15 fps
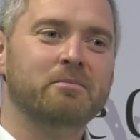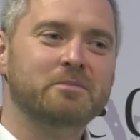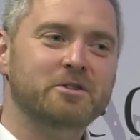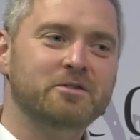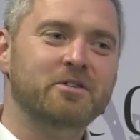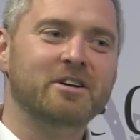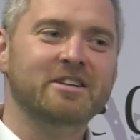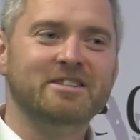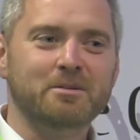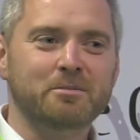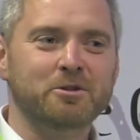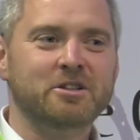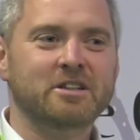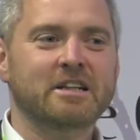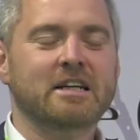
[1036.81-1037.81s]
It's very
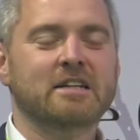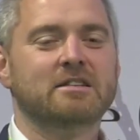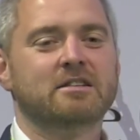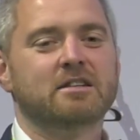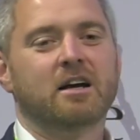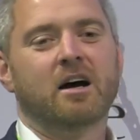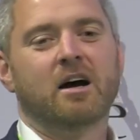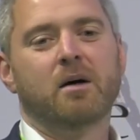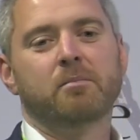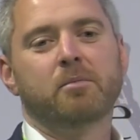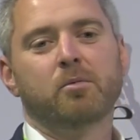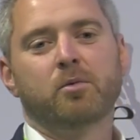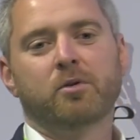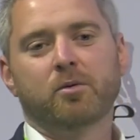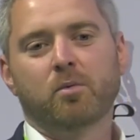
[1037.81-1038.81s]
similar to this,
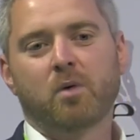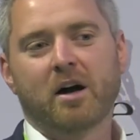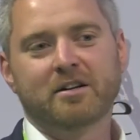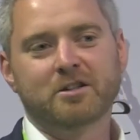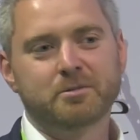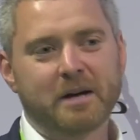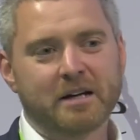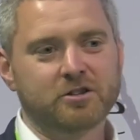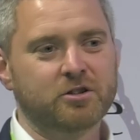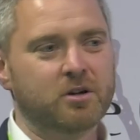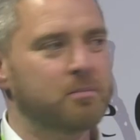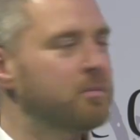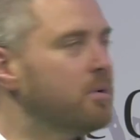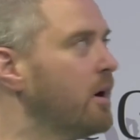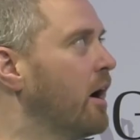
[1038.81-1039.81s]
but with a wider
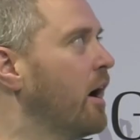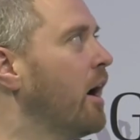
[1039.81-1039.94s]
spectrum.